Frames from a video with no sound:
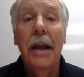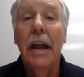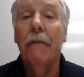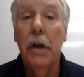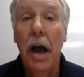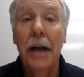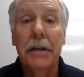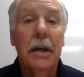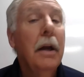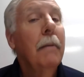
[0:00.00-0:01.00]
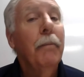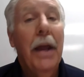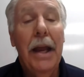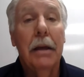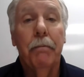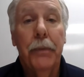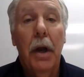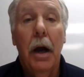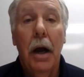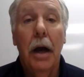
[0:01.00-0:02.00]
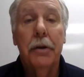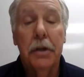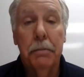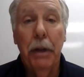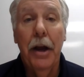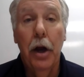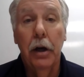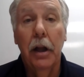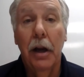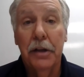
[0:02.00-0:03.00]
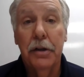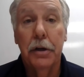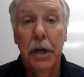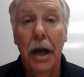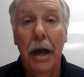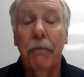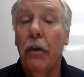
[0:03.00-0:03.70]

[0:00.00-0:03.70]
If not, hey, uh, just plan on a little extra time.